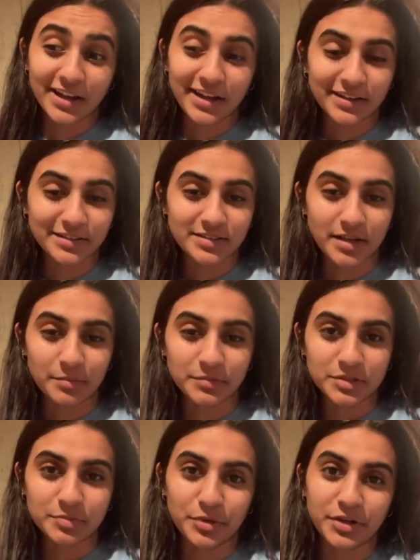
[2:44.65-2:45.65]
and some
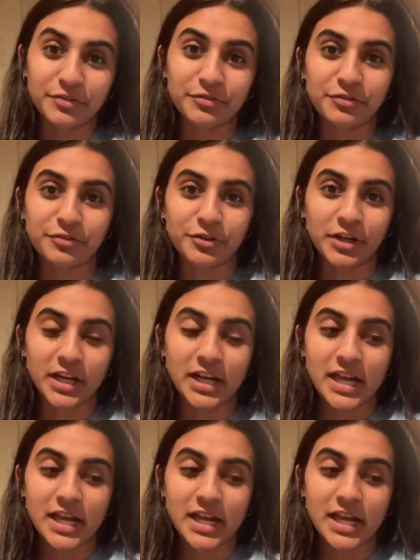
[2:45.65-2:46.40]
sprint free.